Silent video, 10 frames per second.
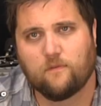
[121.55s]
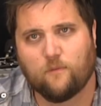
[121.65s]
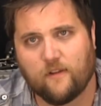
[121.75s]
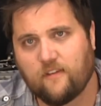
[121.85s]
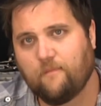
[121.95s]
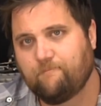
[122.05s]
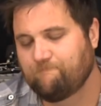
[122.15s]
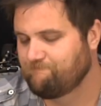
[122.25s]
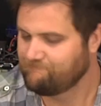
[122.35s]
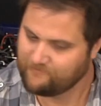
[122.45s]
What's up?
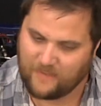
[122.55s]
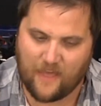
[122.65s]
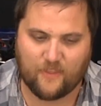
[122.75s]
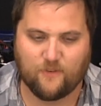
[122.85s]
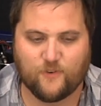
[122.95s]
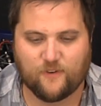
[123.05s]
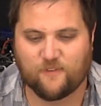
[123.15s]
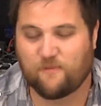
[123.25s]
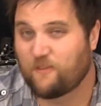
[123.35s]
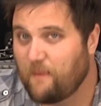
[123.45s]
Now that you've heard
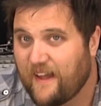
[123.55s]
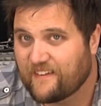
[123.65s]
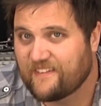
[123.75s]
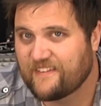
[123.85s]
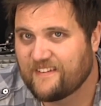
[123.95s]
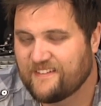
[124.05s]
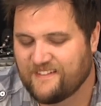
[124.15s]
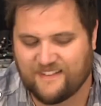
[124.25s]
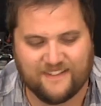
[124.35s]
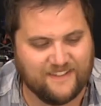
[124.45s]
some specs,
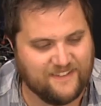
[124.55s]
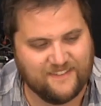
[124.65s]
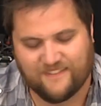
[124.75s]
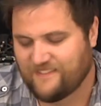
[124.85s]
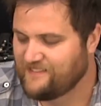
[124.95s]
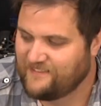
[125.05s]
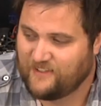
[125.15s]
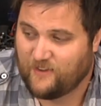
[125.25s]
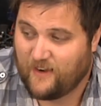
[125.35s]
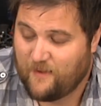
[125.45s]

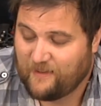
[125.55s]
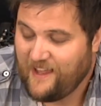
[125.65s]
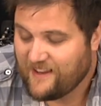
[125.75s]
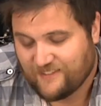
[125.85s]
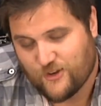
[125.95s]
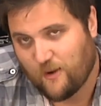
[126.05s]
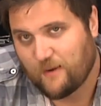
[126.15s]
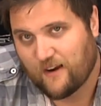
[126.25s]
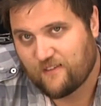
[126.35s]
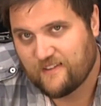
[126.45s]
here I am again,
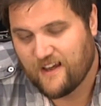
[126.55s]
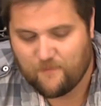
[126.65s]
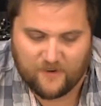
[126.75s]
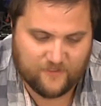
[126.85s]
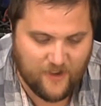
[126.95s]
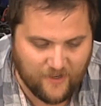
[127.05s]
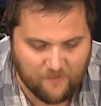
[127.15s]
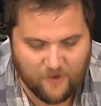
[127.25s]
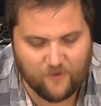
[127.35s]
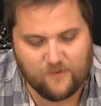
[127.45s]
Jeremy RC Nightmare, talking
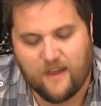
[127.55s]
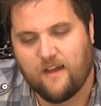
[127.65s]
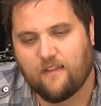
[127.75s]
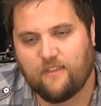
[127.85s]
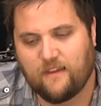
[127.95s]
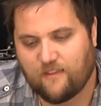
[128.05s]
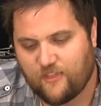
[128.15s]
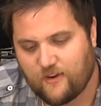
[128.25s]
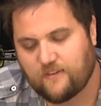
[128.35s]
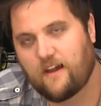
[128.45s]
about the
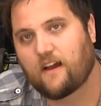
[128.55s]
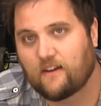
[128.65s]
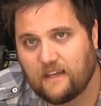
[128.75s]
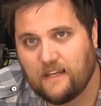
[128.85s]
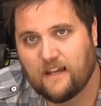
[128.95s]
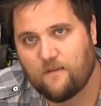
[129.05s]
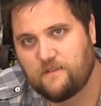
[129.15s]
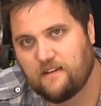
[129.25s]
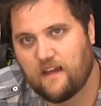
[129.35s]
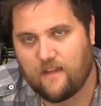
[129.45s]
Thunder Tiger
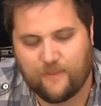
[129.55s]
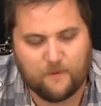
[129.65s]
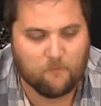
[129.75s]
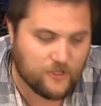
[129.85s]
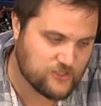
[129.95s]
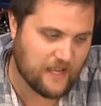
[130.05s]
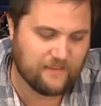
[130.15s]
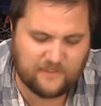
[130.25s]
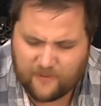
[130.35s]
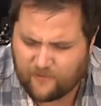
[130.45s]
E-MTA, the much
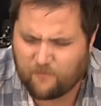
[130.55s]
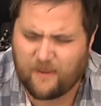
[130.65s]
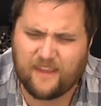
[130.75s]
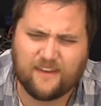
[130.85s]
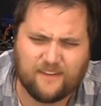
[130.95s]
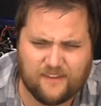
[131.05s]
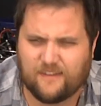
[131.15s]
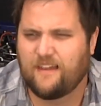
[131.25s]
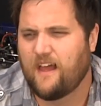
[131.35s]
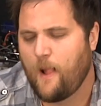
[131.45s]

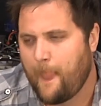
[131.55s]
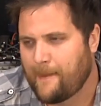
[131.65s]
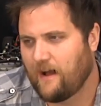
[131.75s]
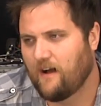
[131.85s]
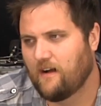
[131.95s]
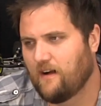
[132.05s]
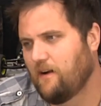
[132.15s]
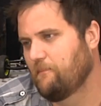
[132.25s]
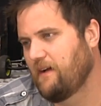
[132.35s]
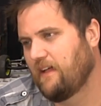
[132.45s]
anticipated,
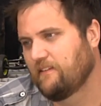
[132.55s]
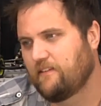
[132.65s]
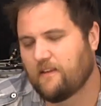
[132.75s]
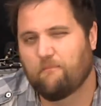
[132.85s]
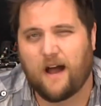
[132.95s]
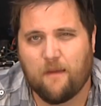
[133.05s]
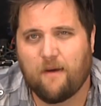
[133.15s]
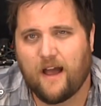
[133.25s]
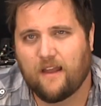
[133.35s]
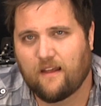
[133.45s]
at least in my
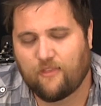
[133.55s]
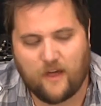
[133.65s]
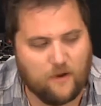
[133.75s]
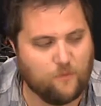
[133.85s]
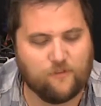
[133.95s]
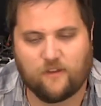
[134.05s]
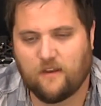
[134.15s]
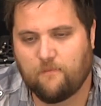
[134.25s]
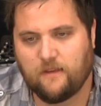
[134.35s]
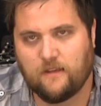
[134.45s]
mind, I thought it was going
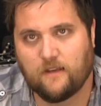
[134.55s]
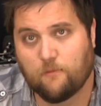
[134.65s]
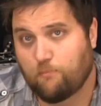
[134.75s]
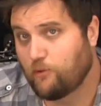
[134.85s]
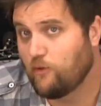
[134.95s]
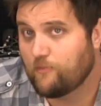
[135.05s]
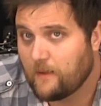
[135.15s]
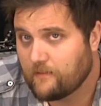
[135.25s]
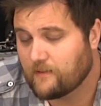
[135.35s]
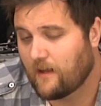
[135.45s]
to be an
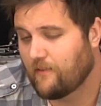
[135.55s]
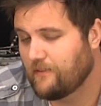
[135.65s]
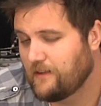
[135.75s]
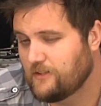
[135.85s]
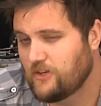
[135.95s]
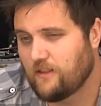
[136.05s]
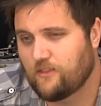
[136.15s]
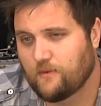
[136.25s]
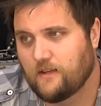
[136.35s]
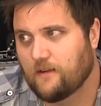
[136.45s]
improvement on the
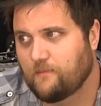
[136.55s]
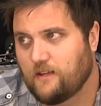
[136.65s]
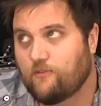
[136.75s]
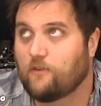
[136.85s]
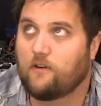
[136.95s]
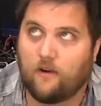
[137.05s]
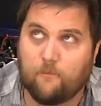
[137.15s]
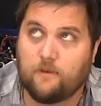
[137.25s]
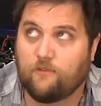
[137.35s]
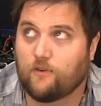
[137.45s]
G3 MT4 or
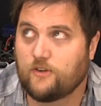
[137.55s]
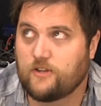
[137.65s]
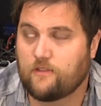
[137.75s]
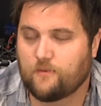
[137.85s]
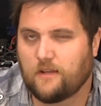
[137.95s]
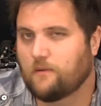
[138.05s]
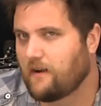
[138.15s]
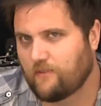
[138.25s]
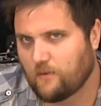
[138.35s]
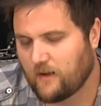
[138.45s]
MT4 G3 or
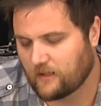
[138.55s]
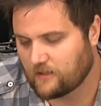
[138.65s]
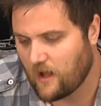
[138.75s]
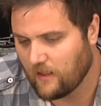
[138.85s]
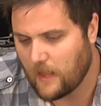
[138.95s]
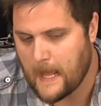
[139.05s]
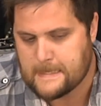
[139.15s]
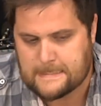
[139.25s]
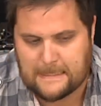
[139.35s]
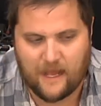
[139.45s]
whatever you want to call it.
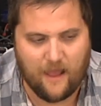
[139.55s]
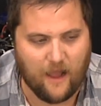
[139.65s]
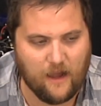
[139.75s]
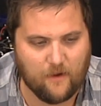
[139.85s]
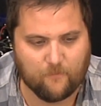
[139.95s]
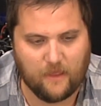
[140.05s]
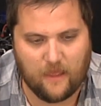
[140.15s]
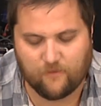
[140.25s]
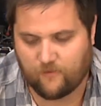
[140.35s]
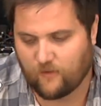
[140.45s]

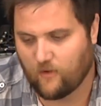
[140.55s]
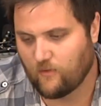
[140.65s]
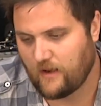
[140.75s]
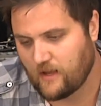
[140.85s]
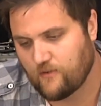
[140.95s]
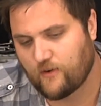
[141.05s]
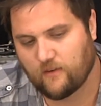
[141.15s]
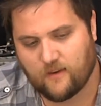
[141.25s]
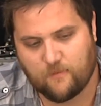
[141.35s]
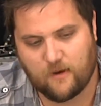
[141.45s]
And so now you've heard
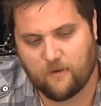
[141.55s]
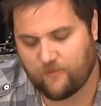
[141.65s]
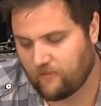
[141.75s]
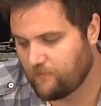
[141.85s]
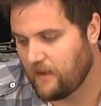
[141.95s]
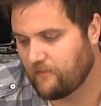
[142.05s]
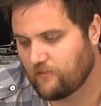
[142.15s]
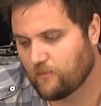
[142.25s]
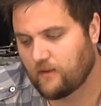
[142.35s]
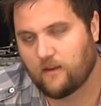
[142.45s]
a little bit about the specs,
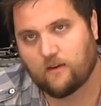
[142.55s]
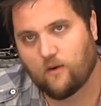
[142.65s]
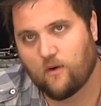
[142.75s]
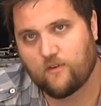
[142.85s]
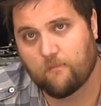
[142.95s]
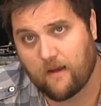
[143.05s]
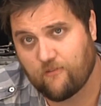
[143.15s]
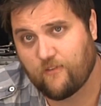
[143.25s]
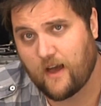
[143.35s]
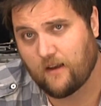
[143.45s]
so we're going to go over my
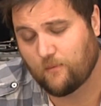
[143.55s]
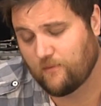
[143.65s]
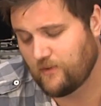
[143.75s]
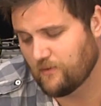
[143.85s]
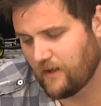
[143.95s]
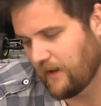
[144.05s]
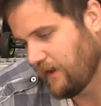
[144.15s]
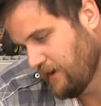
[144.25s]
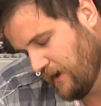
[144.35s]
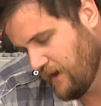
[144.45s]
final review on
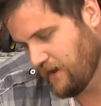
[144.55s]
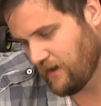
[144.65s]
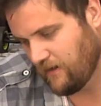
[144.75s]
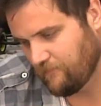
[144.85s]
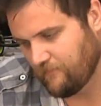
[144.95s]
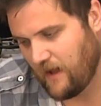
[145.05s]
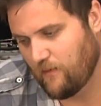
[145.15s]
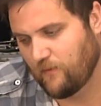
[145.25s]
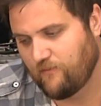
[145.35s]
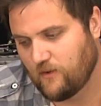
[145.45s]
it. I
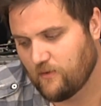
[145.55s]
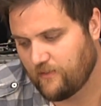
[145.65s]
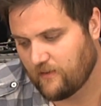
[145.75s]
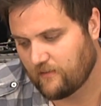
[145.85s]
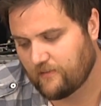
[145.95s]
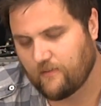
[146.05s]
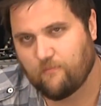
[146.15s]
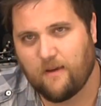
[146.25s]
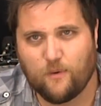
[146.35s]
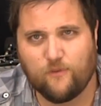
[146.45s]
review things,
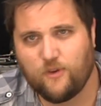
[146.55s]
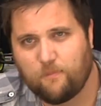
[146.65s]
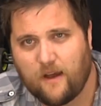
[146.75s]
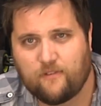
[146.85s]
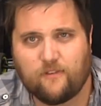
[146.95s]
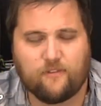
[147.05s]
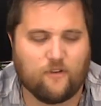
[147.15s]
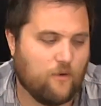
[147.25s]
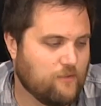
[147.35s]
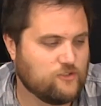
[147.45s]
and my review process is
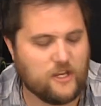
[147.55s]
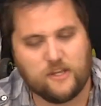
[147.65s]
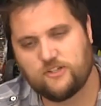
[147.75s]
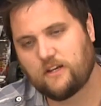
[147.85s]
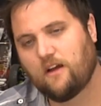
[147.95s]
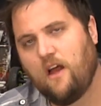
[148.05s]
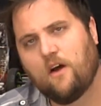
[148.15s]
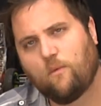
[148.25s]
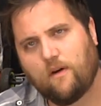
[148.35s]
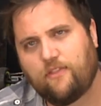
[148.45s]
always changing.
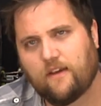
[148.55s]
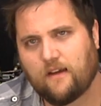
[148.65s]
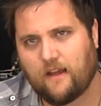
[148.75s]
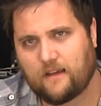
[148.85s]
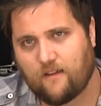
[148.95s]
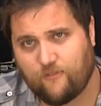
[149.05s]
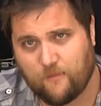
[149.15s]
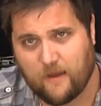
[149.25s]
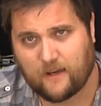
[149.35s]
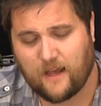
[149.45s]
One thing I got
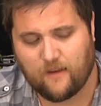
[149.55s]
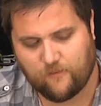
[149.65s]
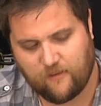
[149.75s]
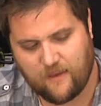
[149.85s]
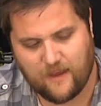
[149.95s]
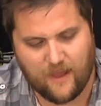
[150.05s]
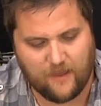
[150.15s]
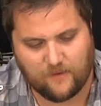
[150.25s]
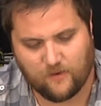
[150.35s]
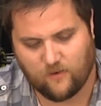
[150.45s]
feedback on is, hey,
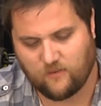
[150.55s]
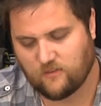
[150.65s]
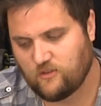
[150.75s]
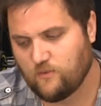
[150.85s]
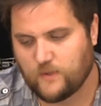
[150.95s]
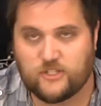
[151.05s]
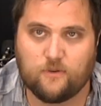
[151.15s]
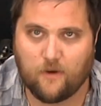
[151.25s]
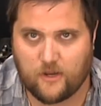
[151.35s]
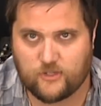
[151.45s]
you're too
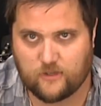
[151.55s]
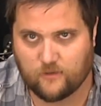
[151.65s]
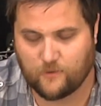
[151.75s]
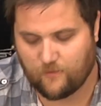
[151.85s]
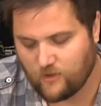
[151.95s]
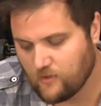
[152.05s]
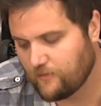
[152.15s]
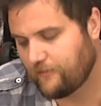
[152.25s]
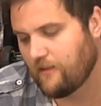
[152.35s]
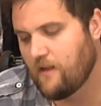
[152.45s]
wishy-washy in your
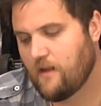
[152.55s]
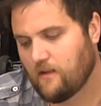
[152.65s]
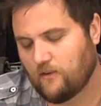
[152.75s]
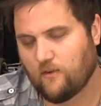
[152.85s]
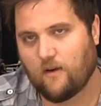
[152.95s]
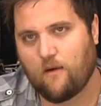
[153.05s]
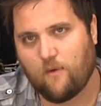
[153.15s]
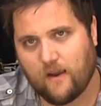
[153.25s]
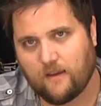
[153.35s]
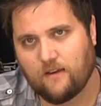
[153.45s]
reviews. I
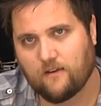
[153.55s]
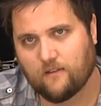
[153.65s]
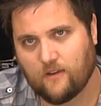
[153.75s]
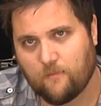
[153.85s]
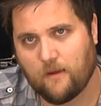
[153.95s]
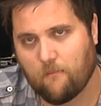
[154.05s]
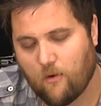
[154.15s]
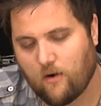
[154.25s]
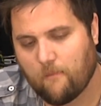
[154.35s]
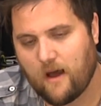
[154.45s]
want to hear a little bit
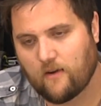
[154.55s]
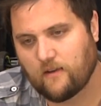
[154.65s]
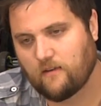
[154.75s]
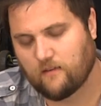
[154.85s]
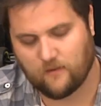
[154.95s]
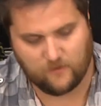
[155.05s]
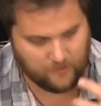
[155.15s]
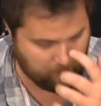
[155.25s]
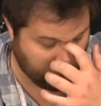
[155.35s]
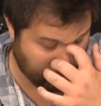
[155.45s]
more about it.
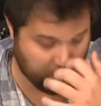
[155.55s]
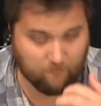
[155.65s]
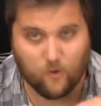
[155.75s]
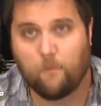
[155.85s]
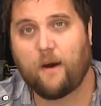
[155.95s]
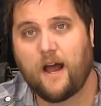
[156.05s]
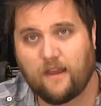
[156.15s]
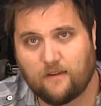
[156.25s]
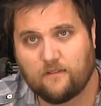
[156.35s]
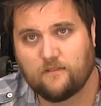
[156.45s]
Give me some more
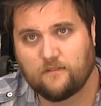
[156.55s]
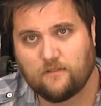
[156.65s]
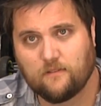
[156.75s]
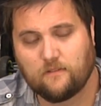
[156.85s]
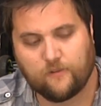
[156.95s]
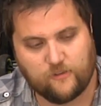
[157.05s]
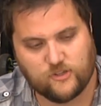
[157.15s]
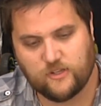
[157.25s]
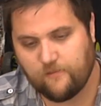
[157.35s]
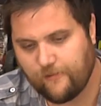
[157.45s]
buying
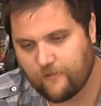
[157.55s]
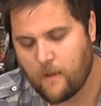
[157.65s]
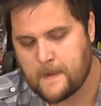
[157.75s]
decisions.